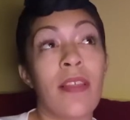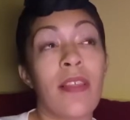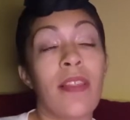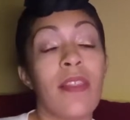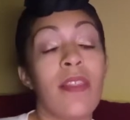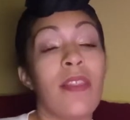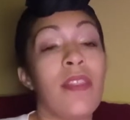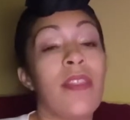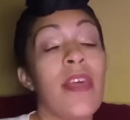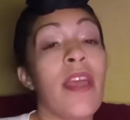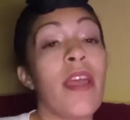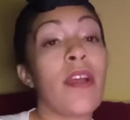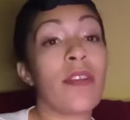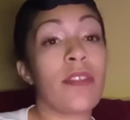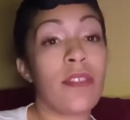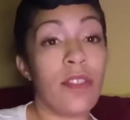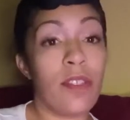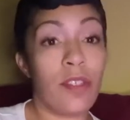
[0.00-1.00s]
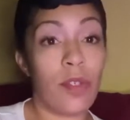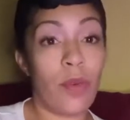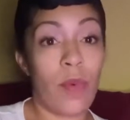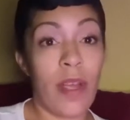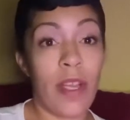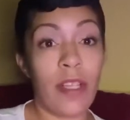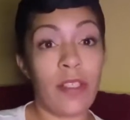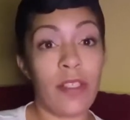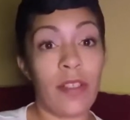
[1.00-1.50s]
their
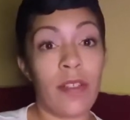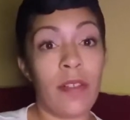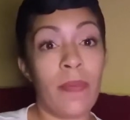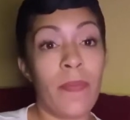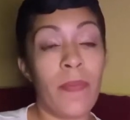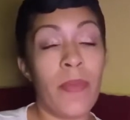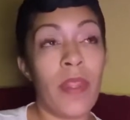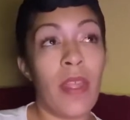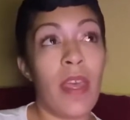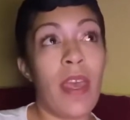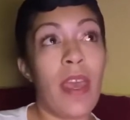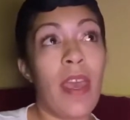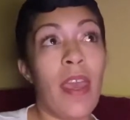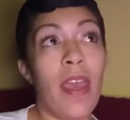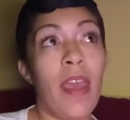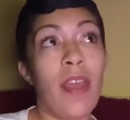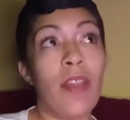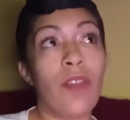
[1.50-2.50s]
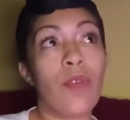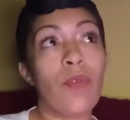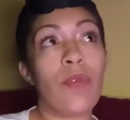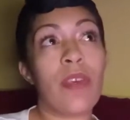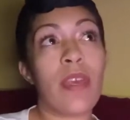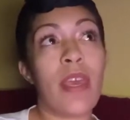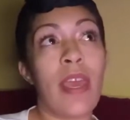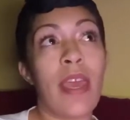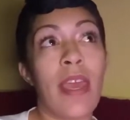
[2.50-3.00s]
situation, and you
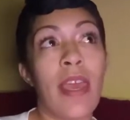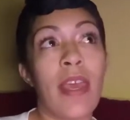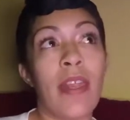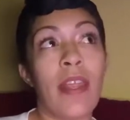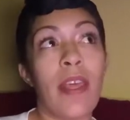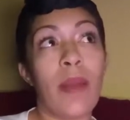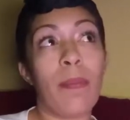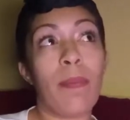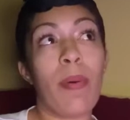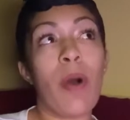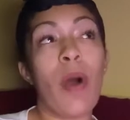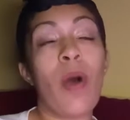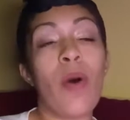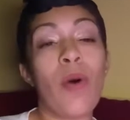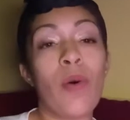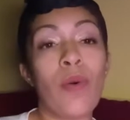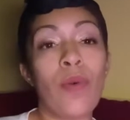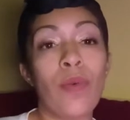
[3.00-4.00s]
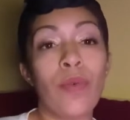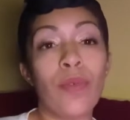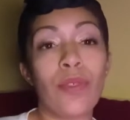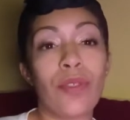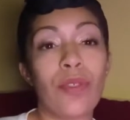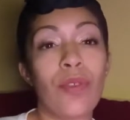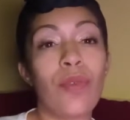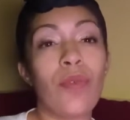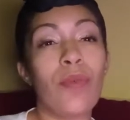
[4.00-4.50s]
can't impose
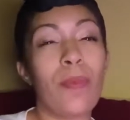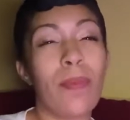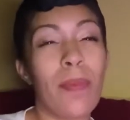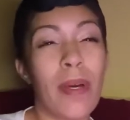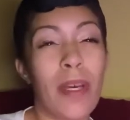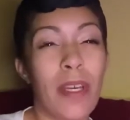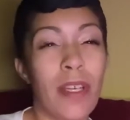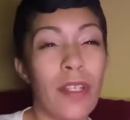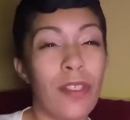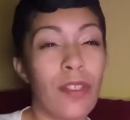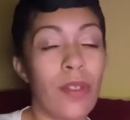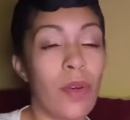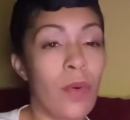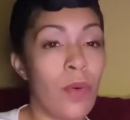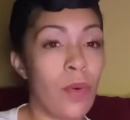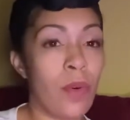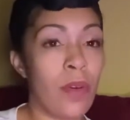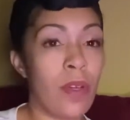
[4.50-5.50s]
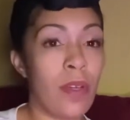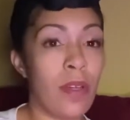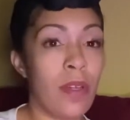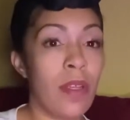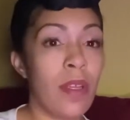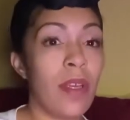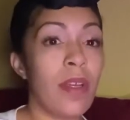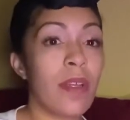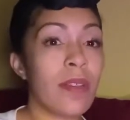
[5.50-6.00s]
too much on
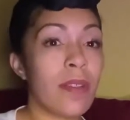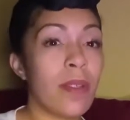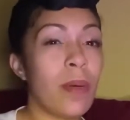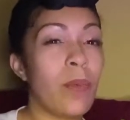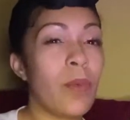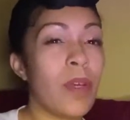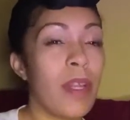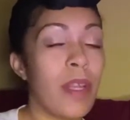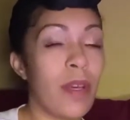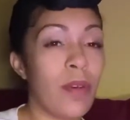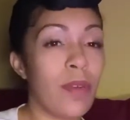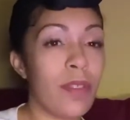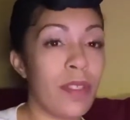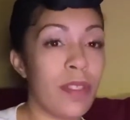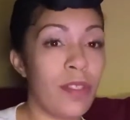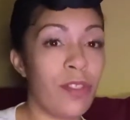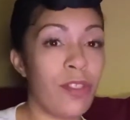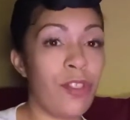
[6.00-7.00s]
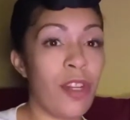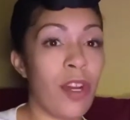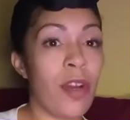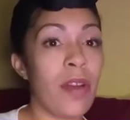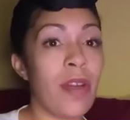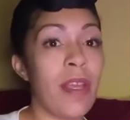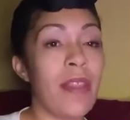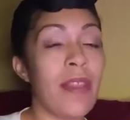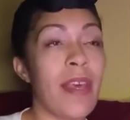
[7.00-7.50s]
someone else's
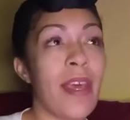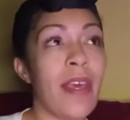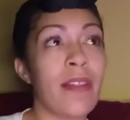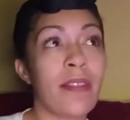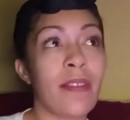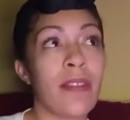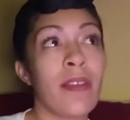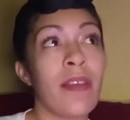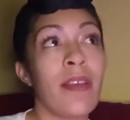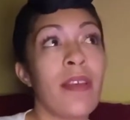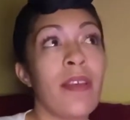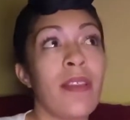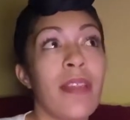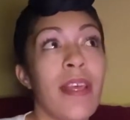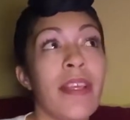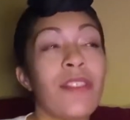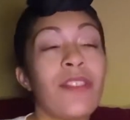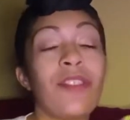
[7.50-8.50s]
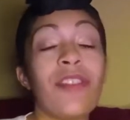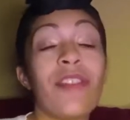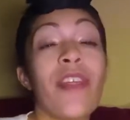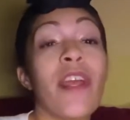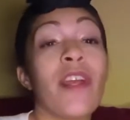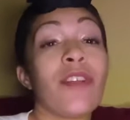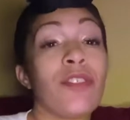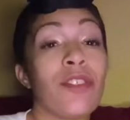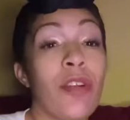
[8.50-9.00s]
journey, that's
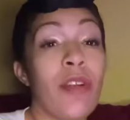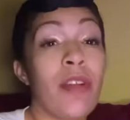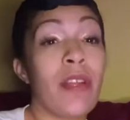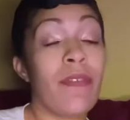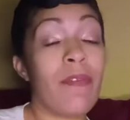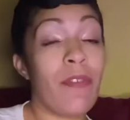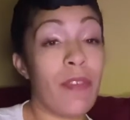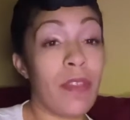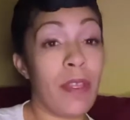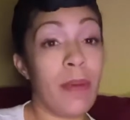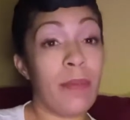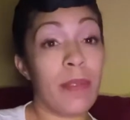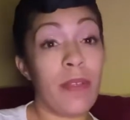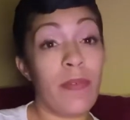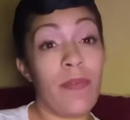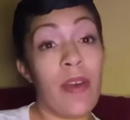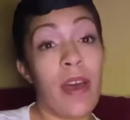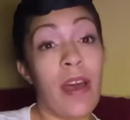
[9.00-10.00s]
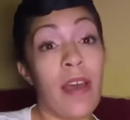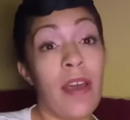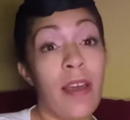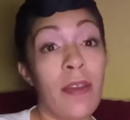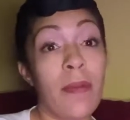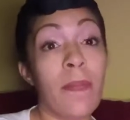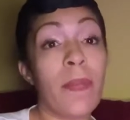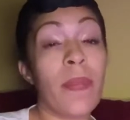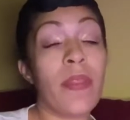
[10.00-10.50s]
their journey for them to
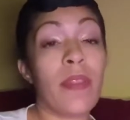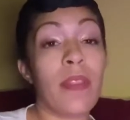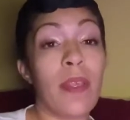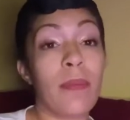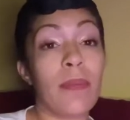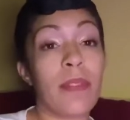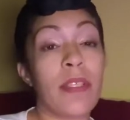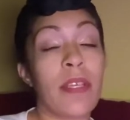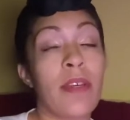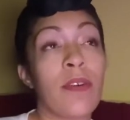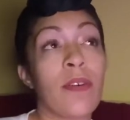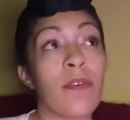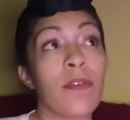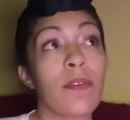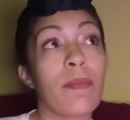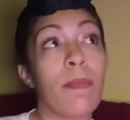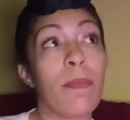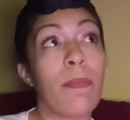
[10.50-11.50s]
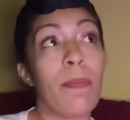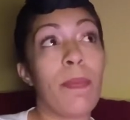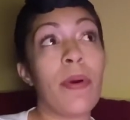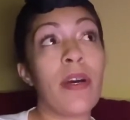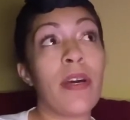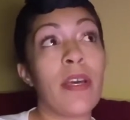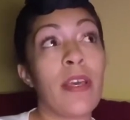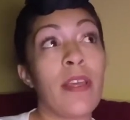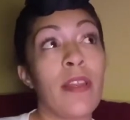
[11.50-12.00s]
find themselves.
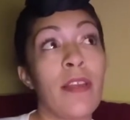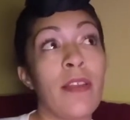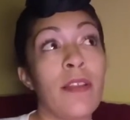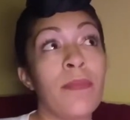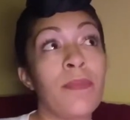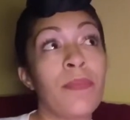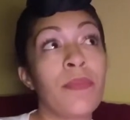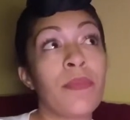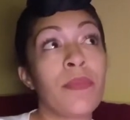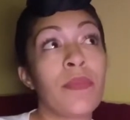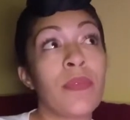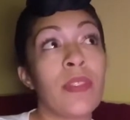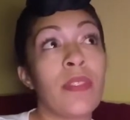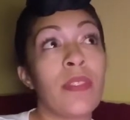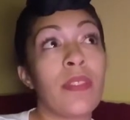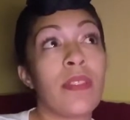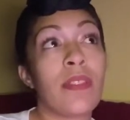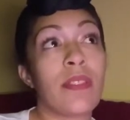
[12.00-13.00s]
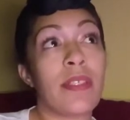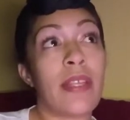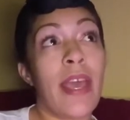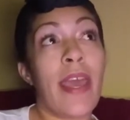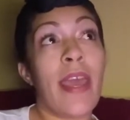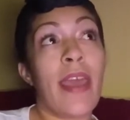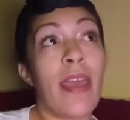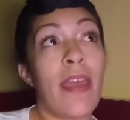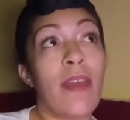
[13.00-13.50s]
But
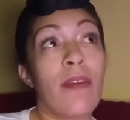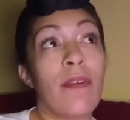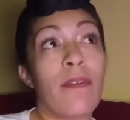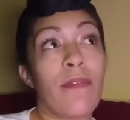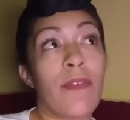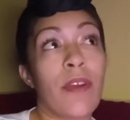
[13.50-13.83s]
Say, for